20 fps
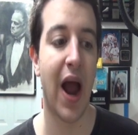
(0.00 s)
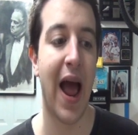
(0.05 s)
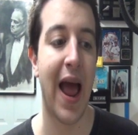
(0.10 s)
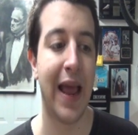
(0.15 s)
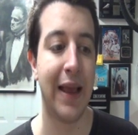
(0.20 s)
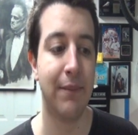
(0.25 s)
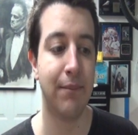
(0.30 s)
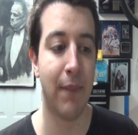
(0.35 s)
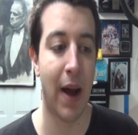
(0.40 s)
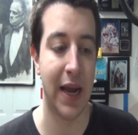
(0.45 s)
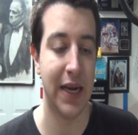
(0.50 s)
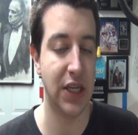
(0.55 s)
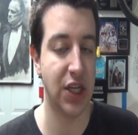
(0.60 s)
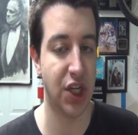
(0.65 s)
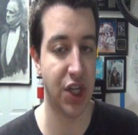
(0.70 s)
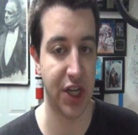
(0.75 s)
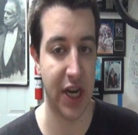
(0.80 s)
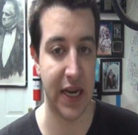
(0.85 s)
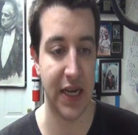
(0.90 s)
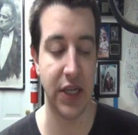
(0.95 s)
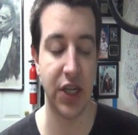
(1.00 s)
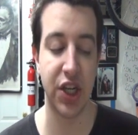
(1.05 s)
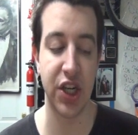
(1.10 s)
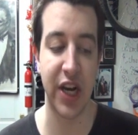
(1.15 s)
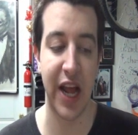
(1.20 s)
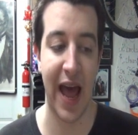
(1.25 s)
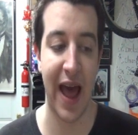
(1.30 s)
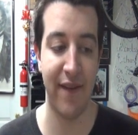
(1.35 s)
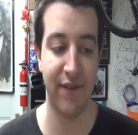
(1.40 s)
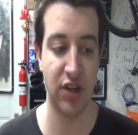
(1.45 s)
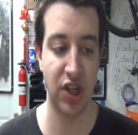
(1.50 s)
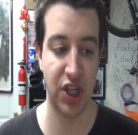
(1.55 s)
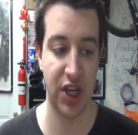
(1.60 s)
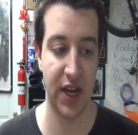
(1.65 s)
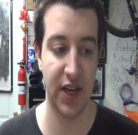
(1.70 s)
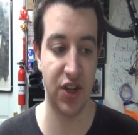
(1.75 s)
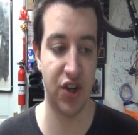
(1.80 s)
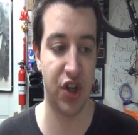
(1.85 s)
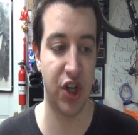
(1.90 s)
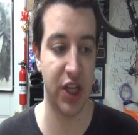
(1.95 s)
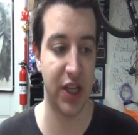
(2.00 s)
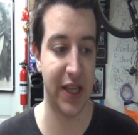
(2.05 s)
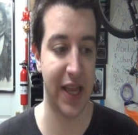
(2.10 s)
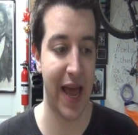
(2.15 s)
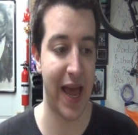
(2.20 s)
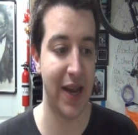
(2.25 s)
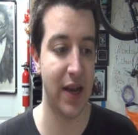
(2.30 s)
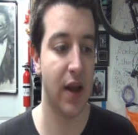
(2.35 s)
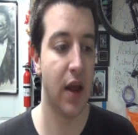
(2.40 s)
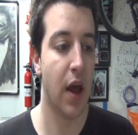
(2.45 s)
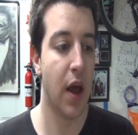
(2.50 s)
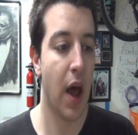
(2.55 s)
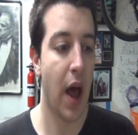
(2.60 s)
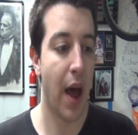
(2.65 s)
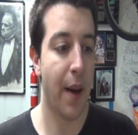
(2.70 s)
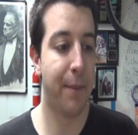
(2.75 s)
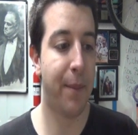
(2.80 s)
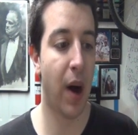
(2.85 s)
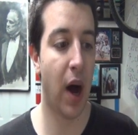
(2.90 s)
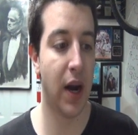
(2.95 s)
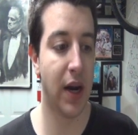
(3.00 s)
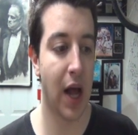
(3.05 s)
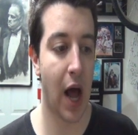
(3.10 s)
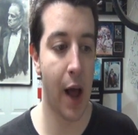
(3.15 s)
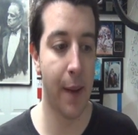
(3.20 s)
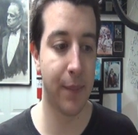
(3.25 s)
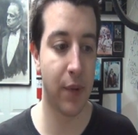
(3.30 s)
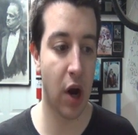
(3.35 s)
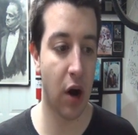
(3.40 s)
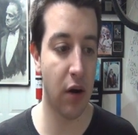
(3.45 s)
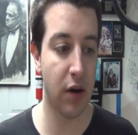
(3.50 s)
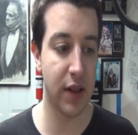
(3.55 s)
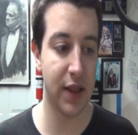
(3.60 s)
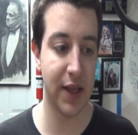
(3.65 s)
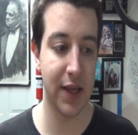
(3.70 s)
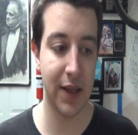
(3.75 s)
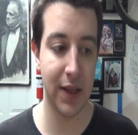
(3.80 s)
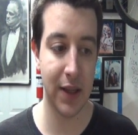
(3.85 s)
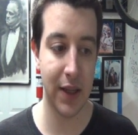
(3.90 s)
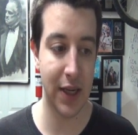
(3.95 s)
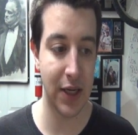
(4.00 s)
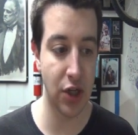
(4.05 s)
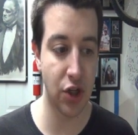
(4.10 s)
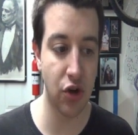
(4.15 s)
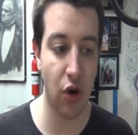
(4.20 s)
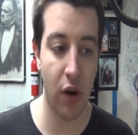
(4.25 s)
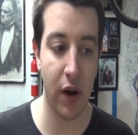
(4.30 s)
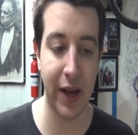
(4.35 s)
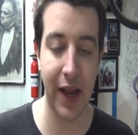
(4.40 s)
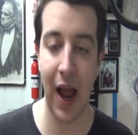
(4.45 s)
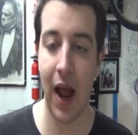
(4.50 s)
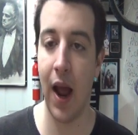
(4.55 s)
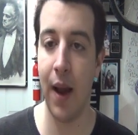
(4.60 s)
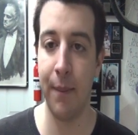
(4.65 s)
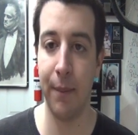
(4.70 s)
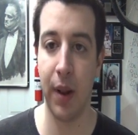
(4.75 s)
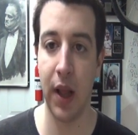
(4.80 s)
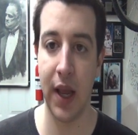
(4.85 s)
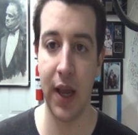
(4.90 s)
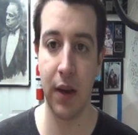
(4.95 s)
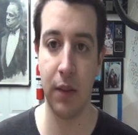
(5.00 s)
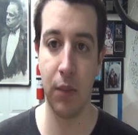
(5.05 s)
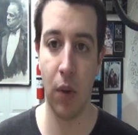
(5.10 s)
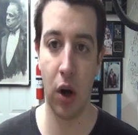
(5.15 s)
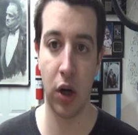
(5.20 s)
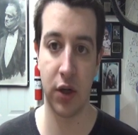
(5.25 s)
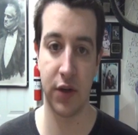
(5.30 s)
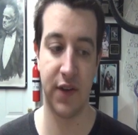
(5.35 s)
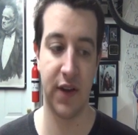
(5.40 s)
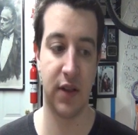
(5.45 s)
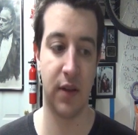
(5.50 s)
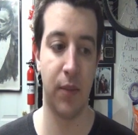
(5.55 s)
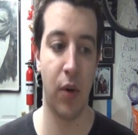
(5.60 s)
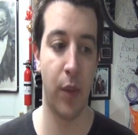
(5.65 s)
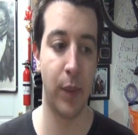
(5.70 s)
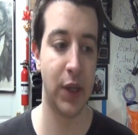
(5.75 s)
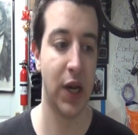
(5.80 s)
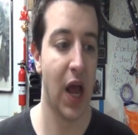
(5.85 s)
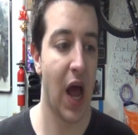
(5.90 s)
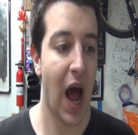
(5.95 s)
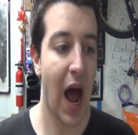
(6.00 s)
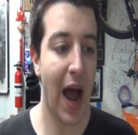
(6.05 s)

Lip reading: I might change it. I haven't changed it yet, but I'm currently enjoying how I'm playing Monarchs at the moment.